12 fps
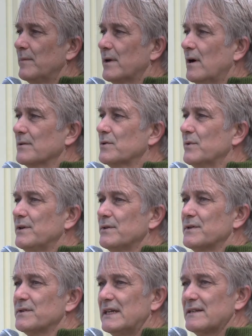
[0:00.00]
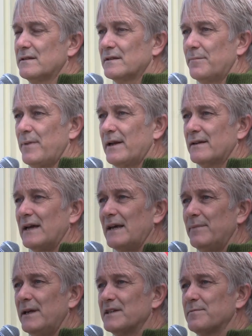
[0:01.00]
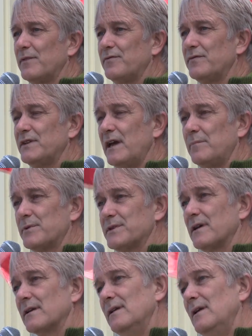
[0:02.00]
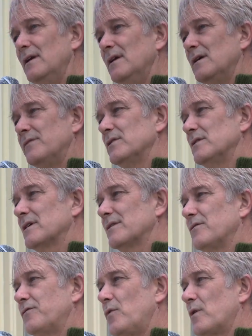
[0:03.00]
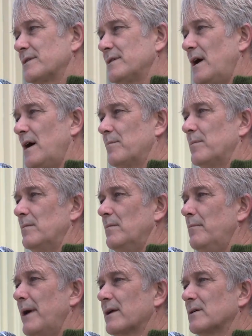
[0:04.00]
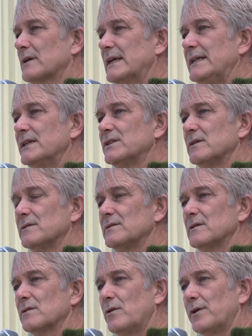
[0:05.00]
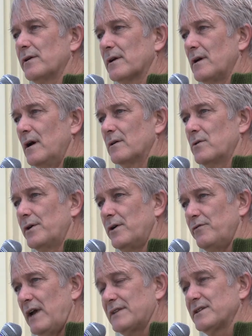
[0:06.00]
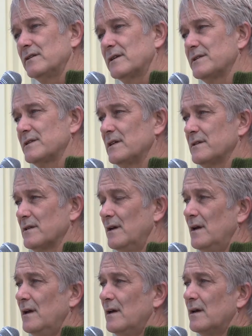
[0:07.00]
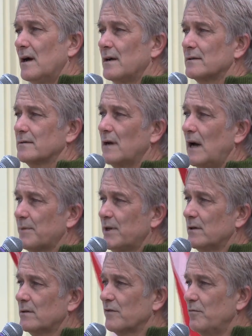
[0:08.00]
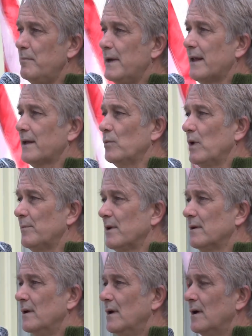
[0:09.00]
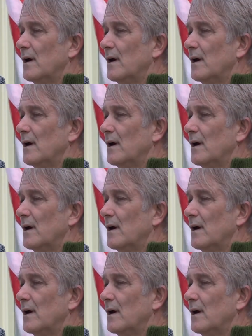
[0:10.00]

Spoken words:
It also reduces insulin-dependent diabetes by 58%. If you look at the 4 top medical conditions, coronary vascular disease, top killer of men and women,